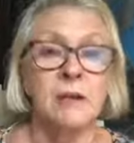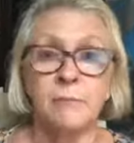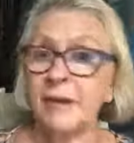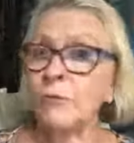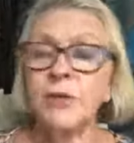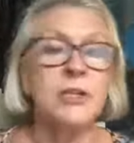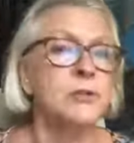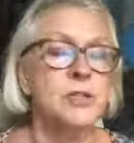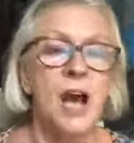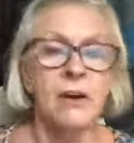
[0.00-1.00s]
but when you
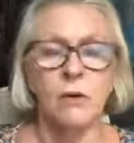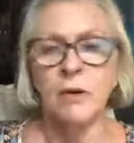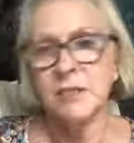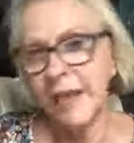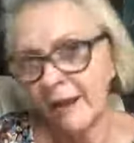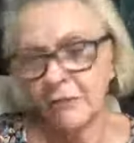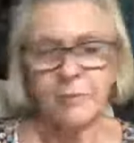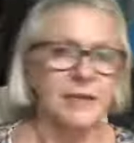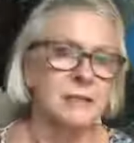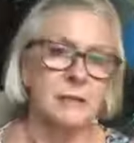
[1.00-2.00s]
use hot oils,
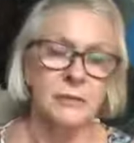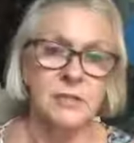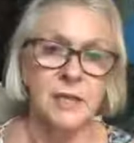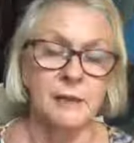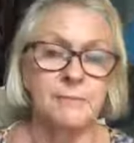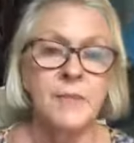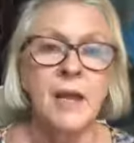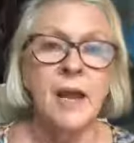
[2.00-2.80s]
everybody dilutes them.